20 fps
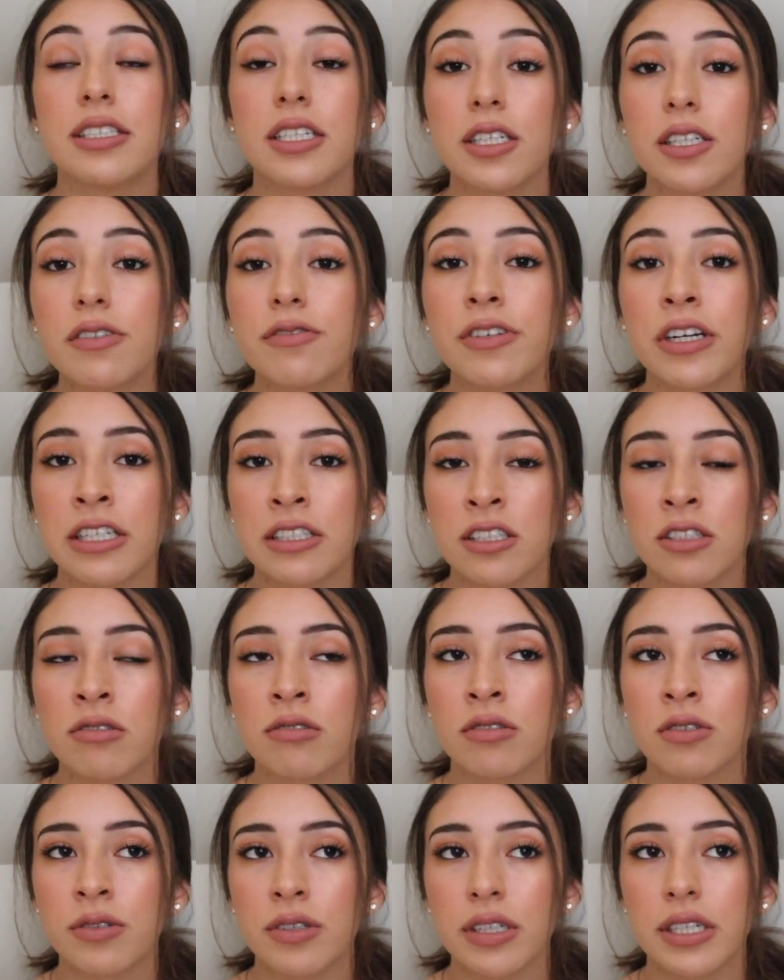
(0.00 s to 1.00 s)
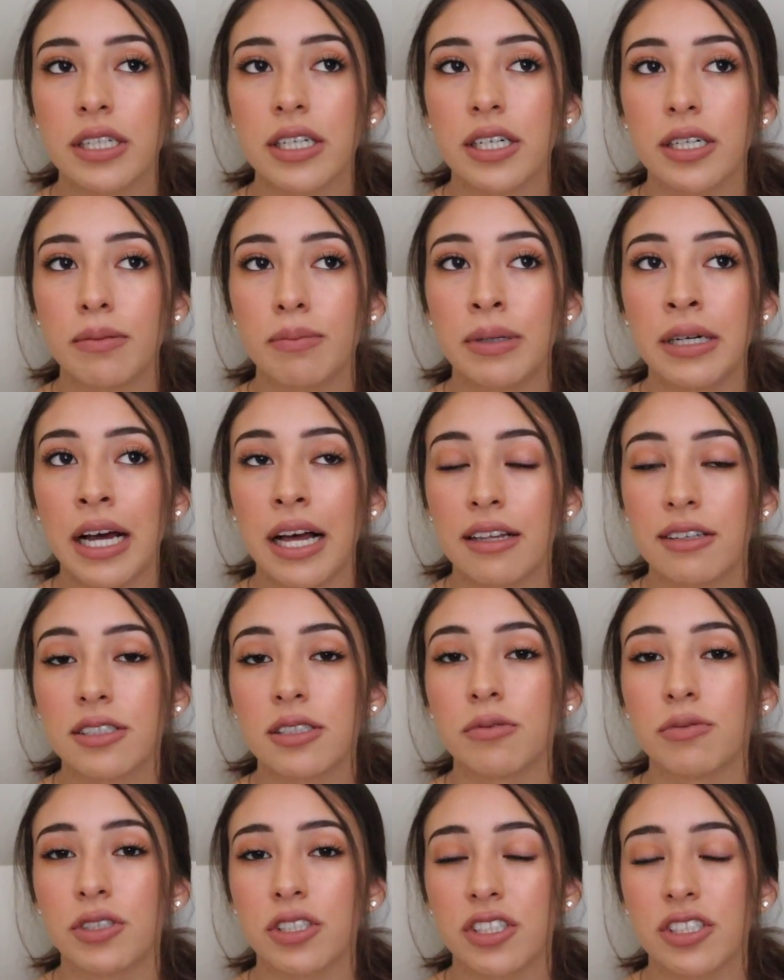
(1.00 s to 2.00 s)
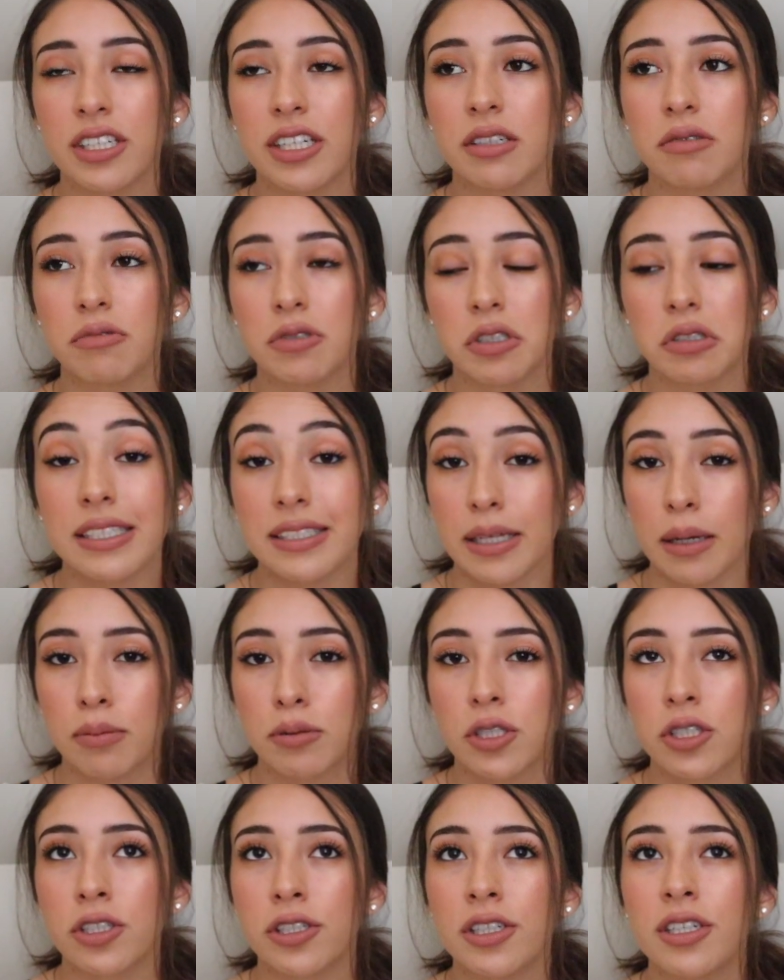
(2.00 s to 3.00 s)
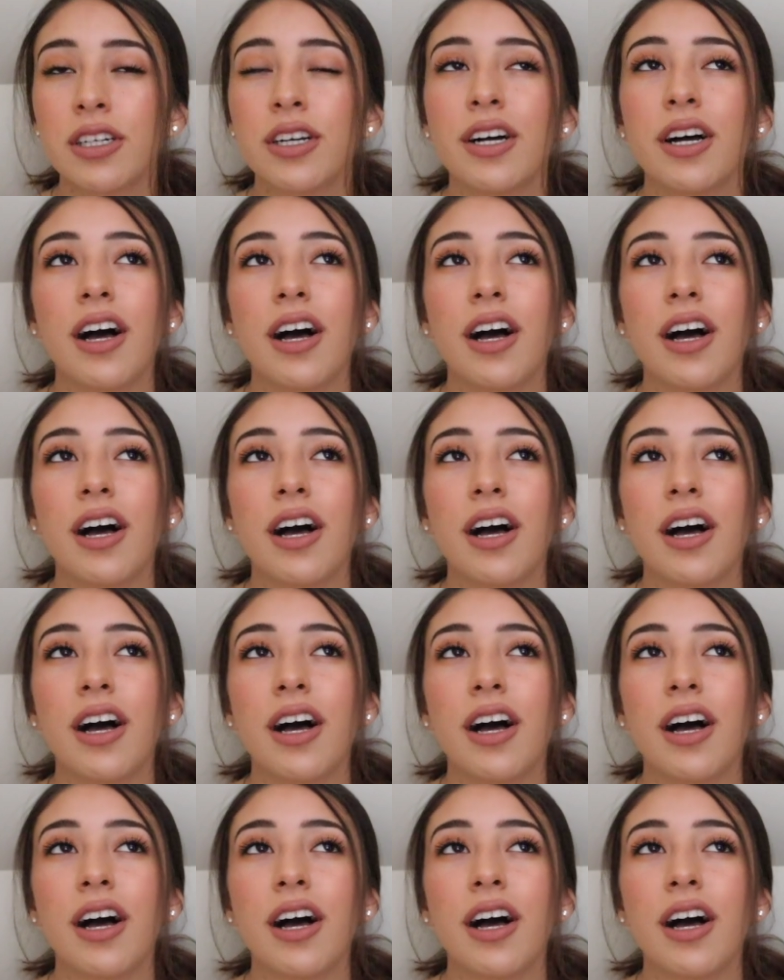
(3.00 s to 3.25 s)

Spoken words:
Dylan Francis was really good, but Alice in Wonderland was exceptional.